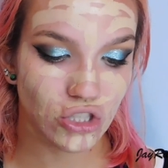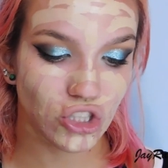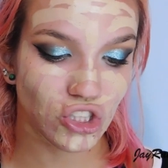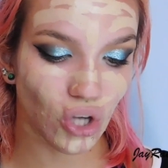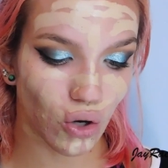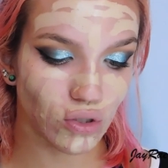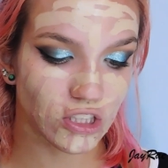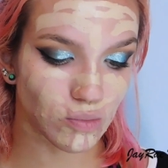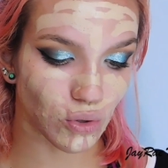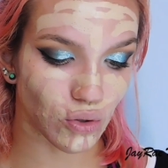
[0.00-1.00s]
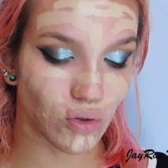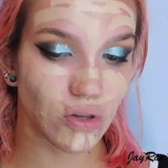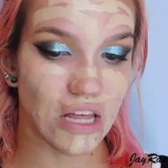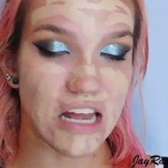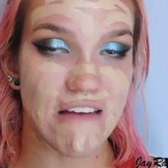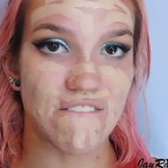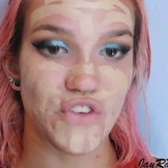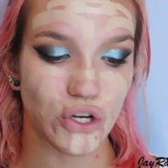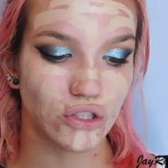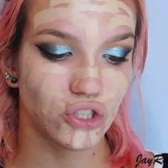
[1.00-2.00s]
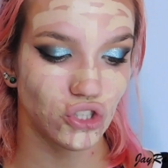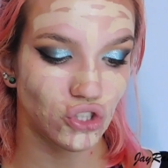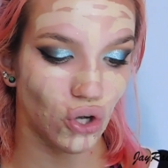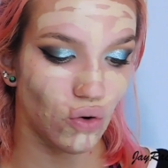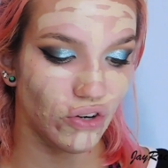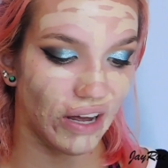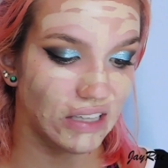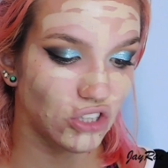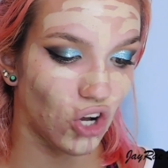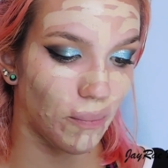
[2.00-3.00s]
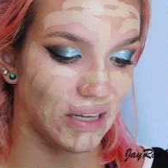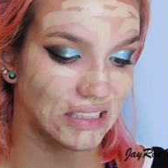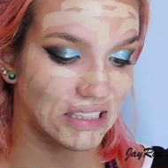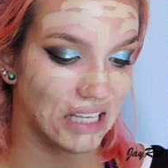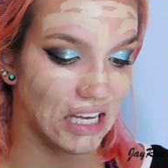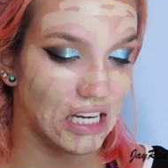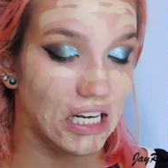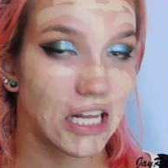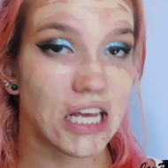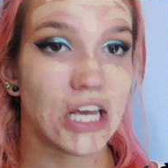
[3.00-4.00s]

so smooth and it feels so nice on my skin.